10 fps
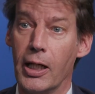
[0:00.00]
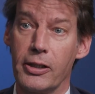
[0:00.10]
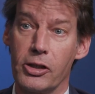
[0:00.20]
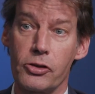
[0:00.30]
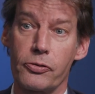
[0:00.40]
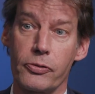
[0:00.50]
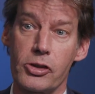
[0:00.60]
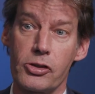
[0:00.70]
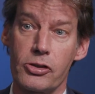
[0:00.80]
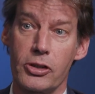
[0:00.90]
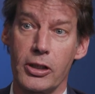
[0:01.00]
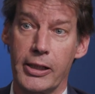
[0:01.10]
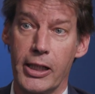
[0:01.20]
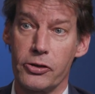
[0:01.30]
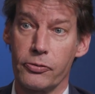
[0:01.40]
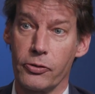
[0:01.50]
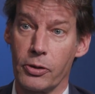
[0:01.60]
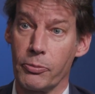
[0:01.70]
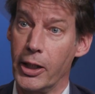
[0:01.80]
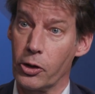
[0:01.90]
And this is, for instance, the case for
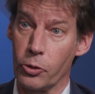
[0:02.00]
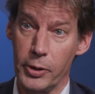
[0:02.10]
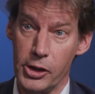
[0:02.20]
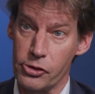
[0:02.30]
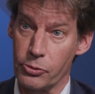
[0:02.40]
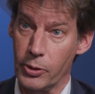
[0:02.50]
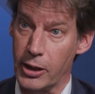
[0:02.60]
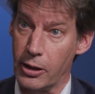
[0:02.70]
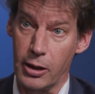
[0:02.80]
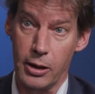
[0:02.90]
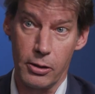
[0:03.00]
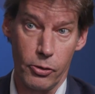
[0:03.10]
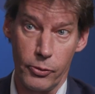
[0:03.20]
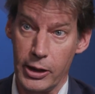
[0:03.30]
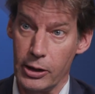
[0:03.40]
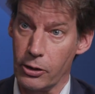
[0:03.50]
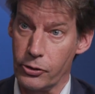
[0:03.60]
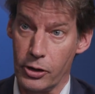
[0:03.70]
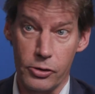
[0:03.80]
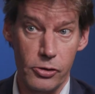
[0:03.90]
the microbeads, where there are already
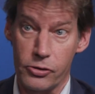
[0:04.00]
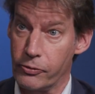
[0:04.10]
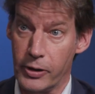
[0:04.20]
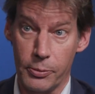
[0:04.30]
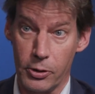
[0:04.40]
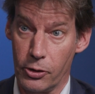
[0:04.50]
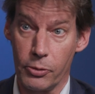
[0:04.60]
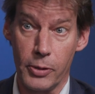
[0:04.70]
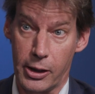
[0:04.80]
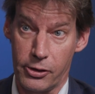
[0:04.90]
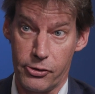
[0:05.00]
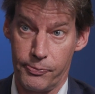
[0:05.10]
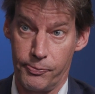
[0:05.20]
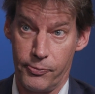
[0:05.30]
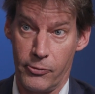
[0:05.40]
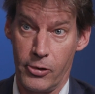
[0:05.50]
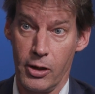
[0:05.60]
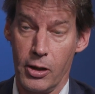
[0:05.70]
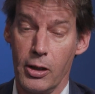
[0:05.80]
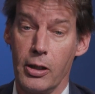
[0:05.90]
alternatives available on the market.
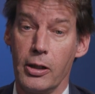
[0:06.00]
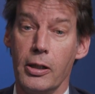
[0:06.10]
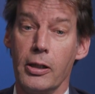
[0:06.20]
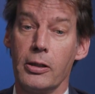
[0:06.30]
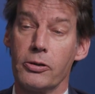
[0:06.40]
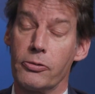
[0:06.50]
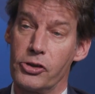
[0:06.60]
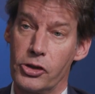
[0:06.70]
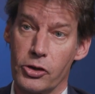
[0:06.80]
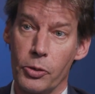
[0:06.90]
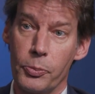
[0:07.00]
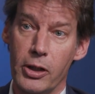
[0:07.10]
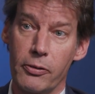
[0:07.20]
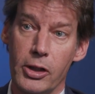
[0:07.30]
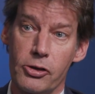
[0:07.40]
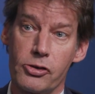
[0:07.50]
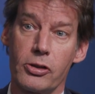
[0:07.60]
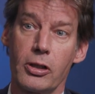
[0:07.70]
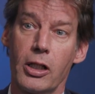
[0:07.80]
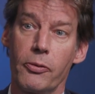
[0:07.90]
Transitional
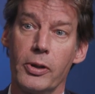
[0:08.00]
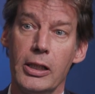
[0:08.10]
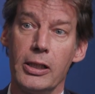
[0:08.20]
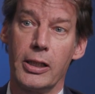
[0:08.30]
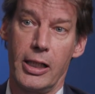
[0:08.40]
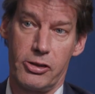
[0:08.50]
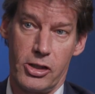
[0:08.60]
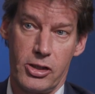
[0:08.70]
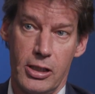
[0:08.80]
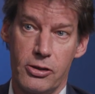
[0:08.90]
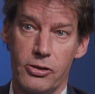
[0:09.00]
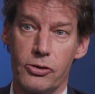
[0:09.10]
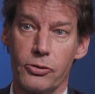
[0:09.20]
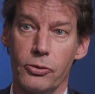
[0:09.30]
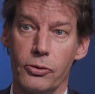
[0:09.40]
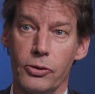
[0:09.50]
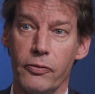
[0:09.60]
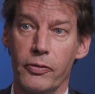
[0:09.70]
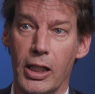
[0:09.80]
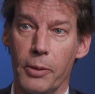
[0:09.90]
periods are really, as I said, to
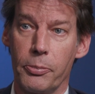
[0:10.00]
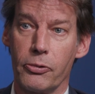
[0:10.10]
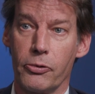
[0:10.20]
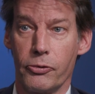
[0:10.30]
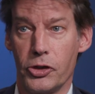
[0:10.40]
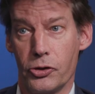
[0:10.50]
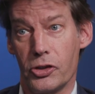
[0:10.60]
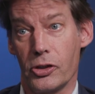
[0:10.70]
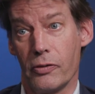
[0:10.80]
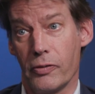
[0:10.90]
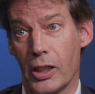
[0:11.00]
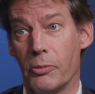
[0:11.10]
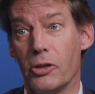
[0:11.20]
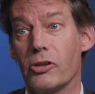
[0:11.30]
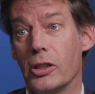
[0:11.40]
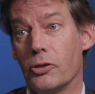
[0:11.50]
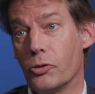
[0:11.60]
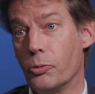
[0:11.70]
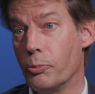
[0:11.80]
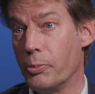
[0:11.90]
develop research and development
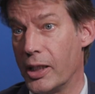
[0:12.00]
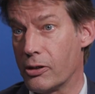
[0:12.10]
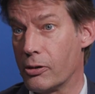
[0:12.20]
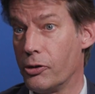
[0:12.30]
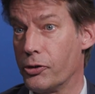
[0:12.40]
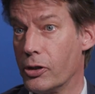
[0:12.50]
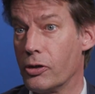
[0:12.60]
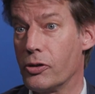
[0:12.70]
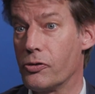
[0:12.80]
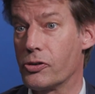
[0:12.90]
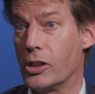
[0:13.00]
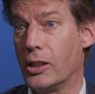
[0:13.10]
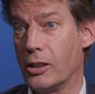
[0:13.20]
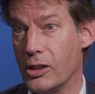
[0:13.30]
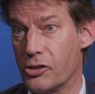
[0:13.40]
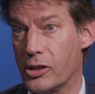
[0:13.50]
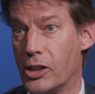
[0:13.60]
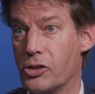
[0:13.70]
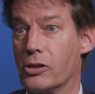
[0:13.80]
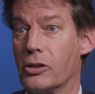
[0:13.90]
into better alternatives, and in this
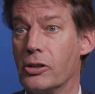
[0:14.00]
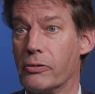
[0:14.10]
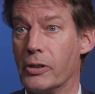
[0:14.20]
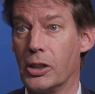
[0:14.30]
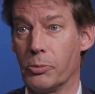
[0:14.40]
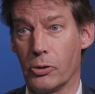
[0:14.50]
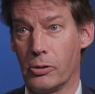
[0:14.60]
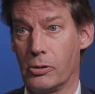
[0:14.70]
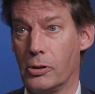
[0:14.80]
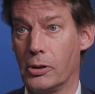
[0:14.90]
case, degradable